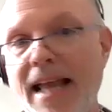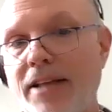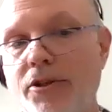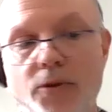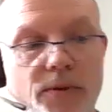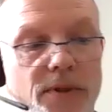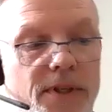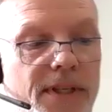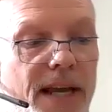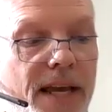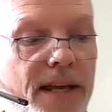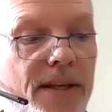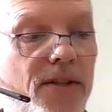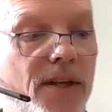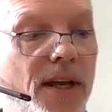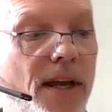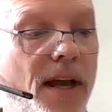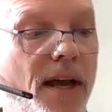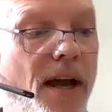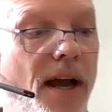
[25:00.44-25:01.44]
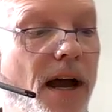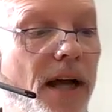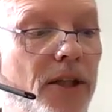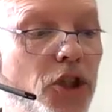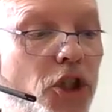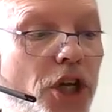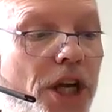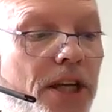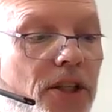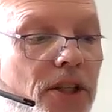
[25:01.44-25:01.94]
statute says
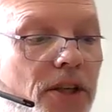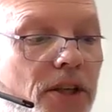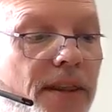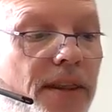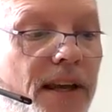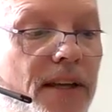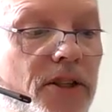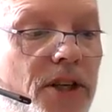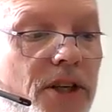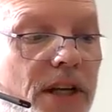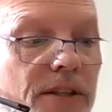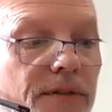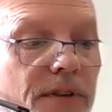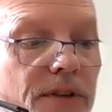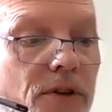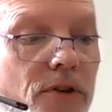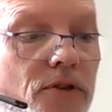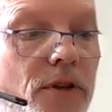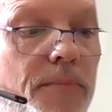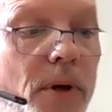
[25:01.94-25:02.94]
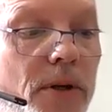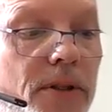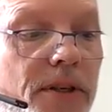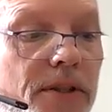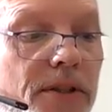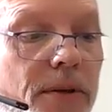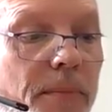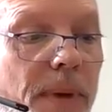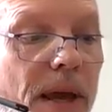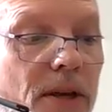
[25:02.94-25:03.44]
a change in the exchange visitor's
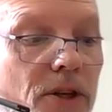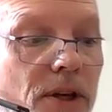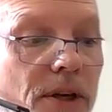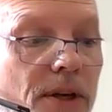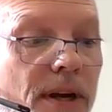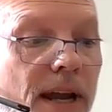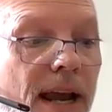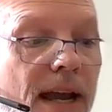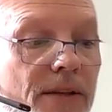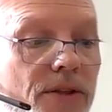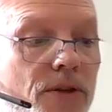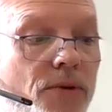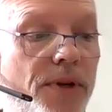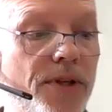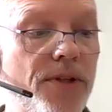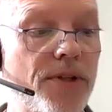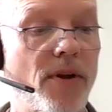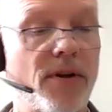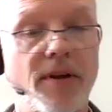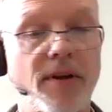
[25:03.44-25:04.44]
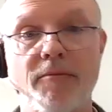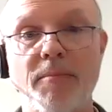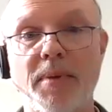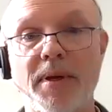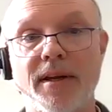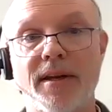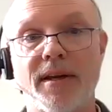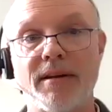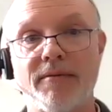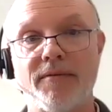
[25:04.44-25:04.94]
participation as a result of
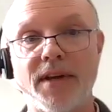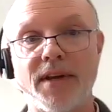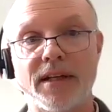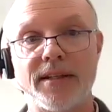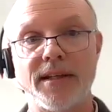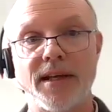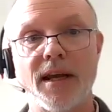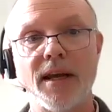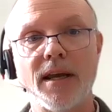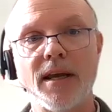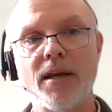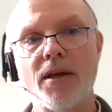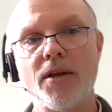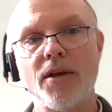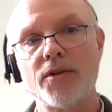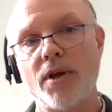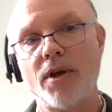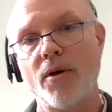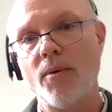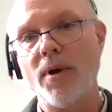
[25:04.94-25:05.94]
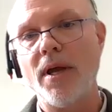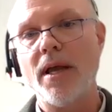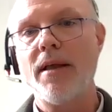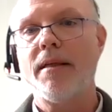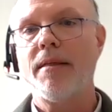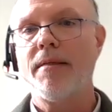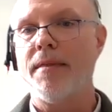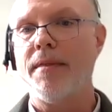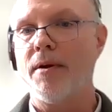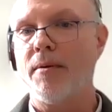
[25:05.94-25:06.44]
being convicted. So
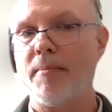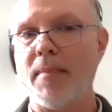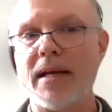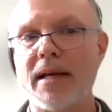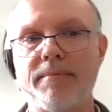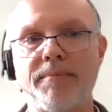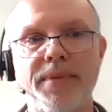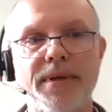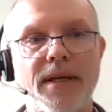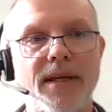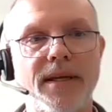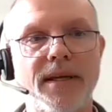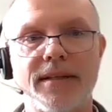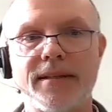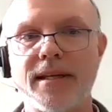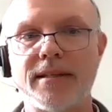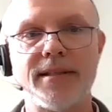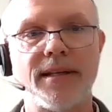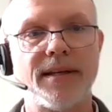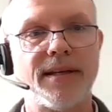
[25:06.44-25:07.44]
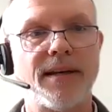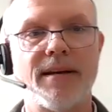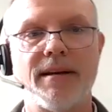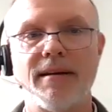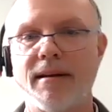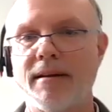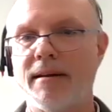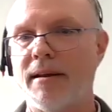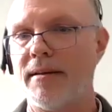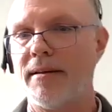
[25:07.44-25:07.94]
there might be, it doesn't
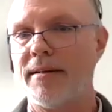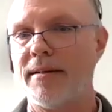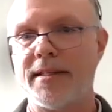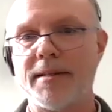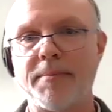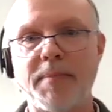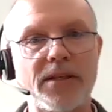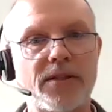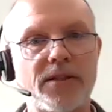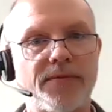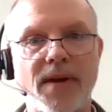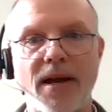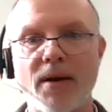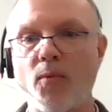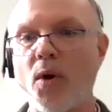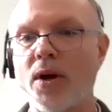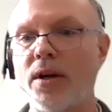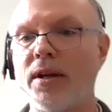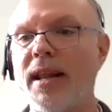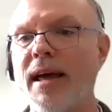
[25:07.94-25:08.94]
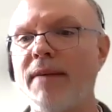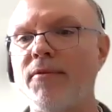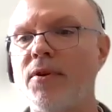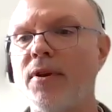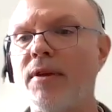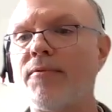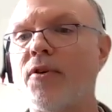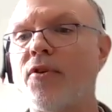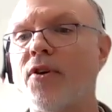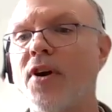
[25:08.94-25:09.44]
specify what
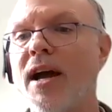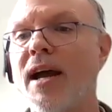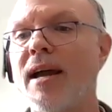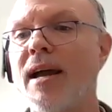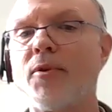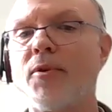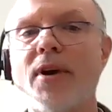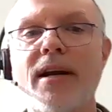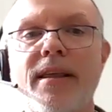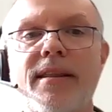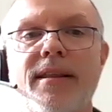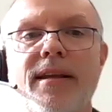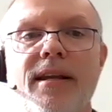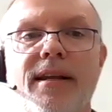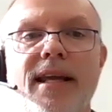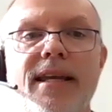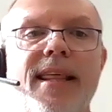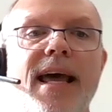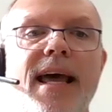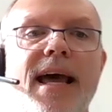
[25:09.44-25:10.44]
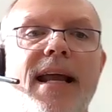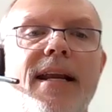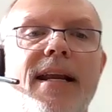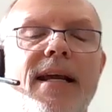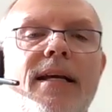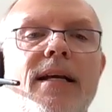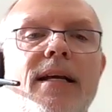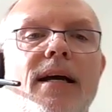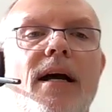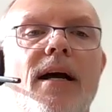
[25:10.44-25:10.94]
level of crime or anything like that.
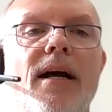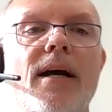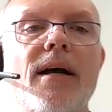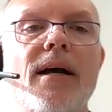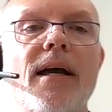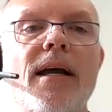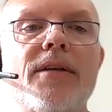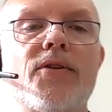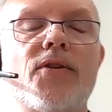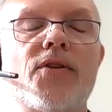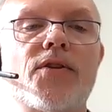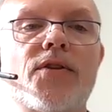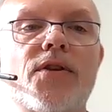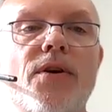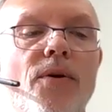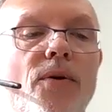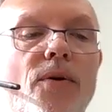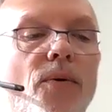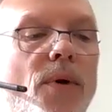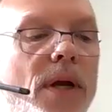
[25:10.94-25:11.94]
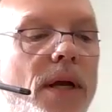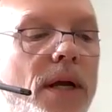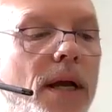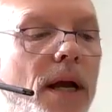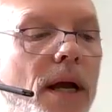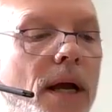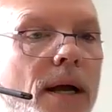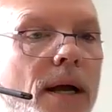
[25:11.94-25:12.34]
And so